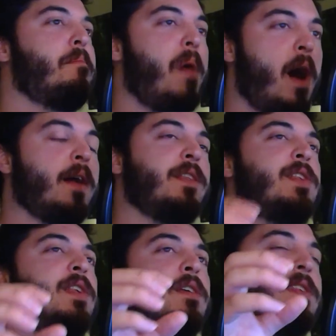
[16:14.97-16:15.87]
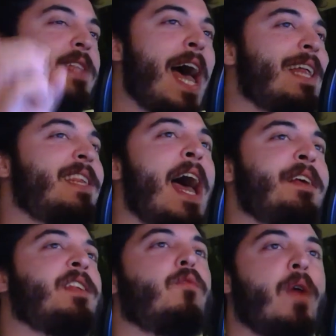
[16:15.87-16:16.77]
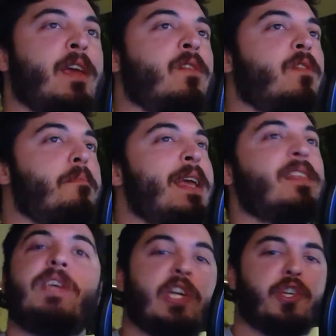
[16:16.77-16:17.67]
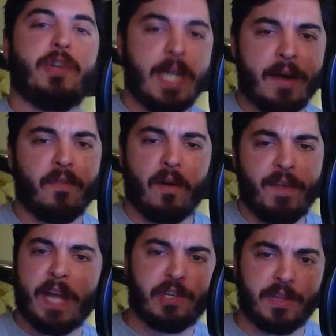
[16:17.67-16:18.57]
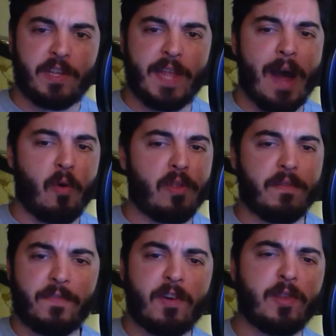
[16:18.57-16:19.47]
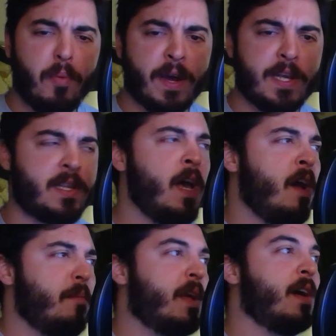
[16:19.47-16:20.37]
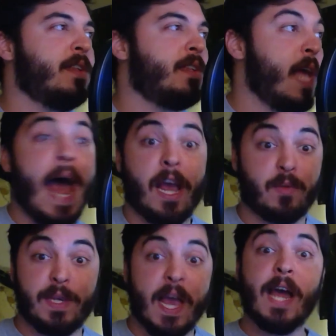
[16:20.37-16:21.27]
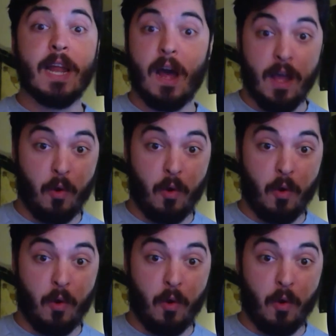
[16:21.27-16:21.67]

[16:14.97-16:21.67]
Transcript: Bond's status as an irregular means he should never have entered this tower in the first place because, as we said,